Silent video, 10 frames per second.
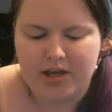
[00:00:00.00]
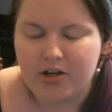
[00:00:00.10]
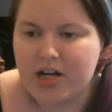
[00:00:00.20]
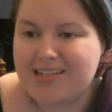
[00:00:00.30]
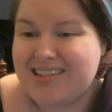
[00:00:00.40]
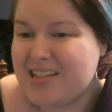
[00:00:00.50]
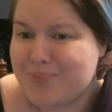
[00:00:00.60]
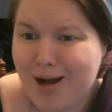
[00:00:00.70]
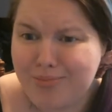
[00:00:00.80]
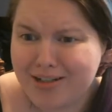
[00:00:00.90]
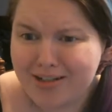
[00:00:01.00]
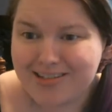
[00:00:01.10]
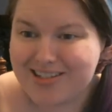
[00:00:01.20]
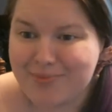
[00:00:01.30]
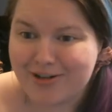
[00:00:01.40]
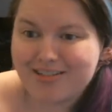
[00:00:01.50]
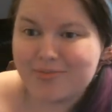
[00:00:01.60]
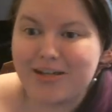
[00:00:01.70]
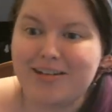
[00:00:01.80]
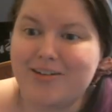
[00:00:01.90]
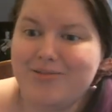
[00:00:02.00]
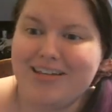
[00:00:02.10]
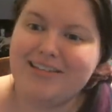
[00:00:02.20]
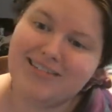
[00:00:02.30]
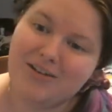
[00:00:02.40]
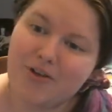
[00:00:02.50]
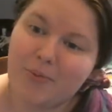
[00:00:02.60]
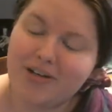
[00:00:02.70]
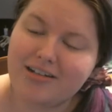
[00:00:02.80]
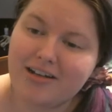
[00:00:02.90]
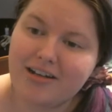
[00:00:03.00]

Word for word: Granted, that's probably not the smartest way to do this, and if I wouldn't